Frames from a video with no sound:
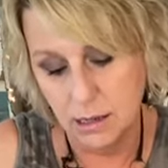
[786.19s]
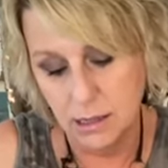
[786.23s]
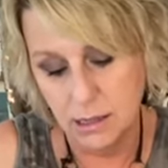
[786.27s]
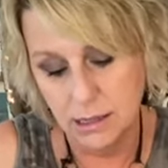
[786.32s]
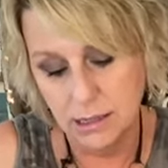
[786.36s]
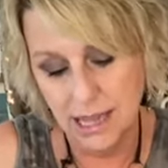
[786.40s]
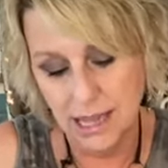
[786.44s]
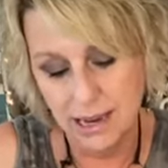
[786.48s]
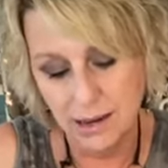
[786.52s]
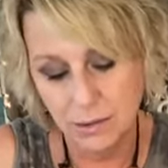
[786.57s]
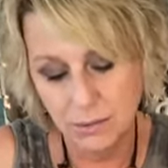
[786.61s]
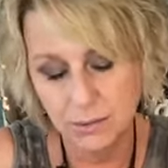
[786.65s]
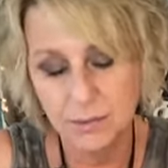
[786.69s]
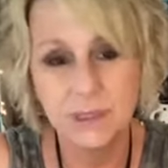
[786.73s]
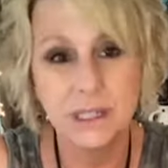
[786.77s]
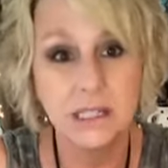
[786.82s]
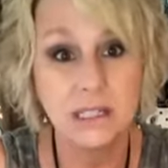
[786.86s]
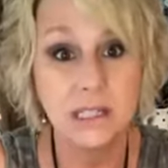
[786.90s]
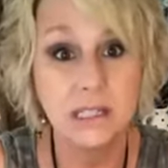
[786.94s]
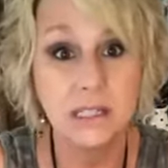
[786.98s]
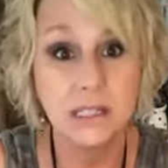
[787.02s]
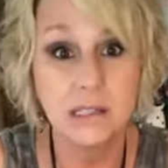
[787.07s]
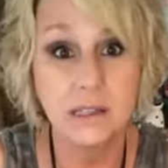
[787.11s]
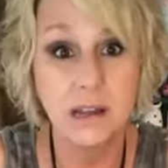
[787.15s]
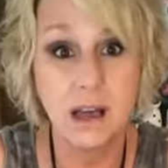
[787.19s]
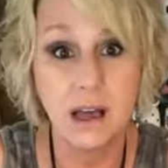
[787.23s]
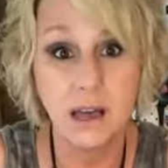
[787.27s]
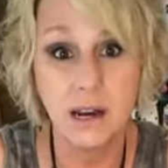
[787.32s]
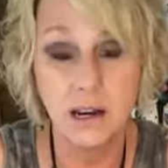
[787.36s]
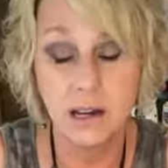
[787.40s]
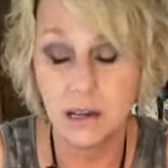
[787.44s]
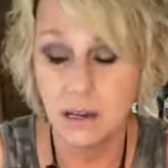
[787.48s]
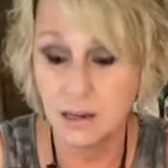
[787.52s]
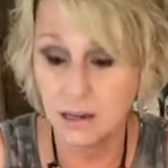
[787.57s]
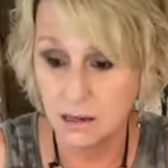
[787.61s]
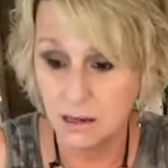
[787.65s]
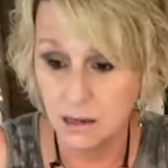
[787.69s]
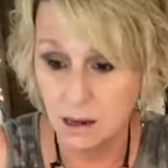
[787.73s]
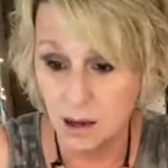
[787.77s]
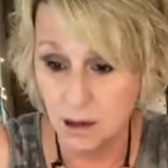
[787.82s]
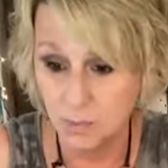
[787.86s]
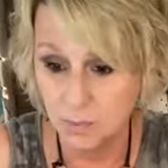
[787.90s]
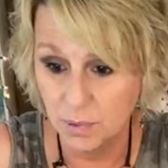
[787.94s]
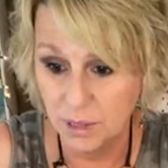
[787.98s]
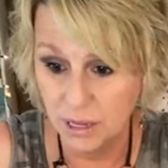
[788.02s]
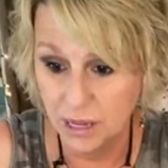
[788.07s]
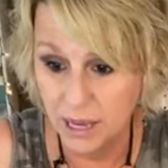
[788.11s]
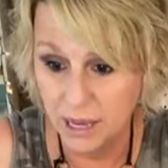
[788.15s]
because I don't, this is not a
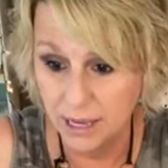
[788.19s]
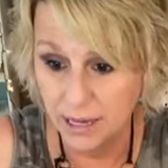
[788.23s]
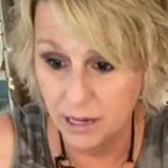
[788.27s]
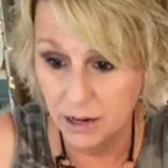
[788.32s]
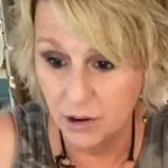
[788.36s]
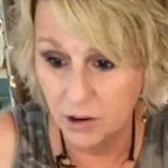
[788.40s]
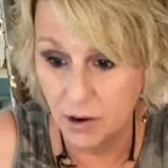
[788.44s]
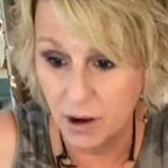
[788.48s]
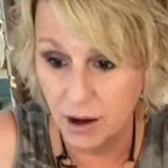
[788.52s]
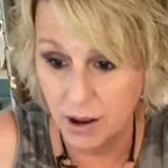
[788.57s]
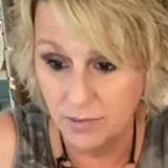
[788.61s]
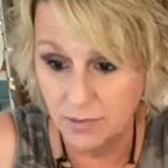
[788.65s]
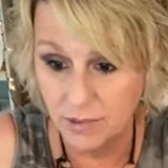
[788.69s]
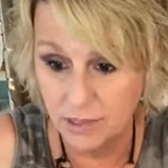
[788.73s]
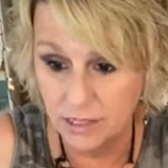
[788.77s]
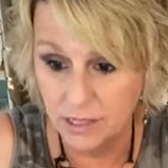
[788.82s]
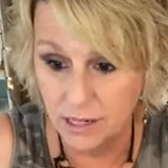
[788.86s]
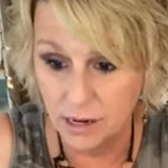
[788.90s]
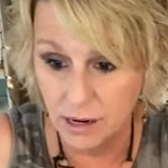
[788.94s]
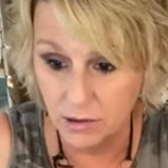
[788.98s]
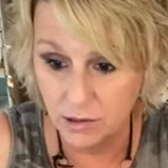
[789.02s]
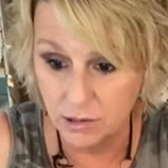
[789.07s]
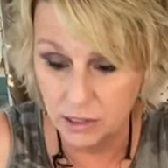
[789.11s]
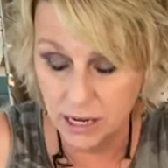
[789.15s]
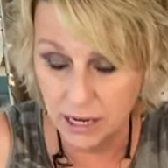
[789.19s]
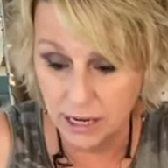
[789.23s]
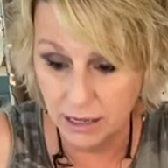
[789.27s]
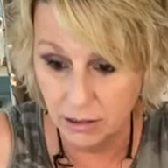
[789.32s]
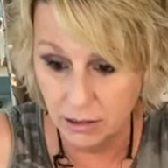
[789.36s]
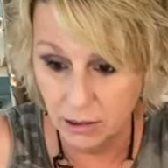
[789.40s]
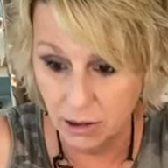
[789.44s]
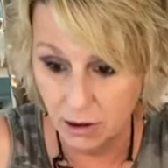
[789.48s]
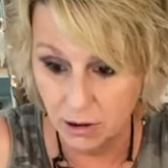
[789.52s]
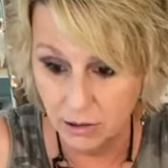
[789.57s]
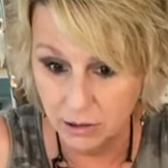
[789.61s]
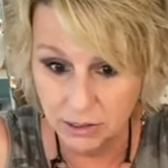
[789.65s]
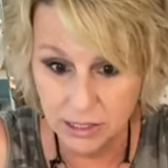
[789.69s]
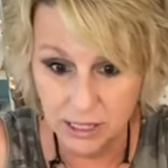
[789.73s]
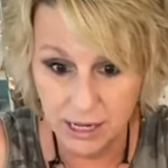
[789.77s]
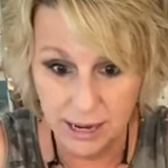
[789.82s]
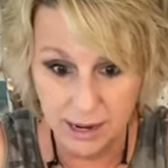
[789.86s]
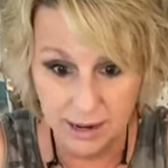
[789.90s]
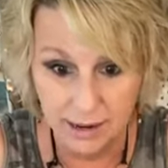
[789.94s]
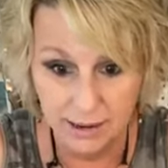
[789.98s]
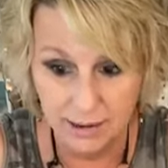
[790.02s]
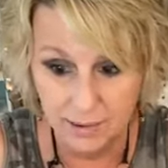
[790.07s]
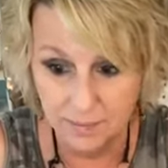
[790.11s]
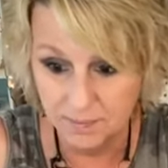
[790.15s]
complicated craft. It's not gonna take a long
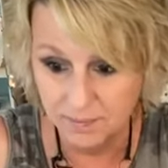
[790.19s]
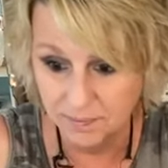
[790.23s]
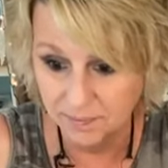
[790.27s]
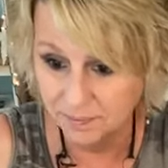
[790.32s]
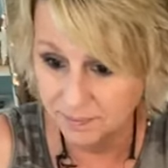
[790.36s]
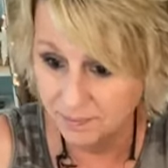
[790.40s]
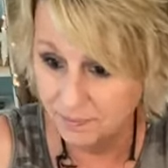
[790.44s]
time.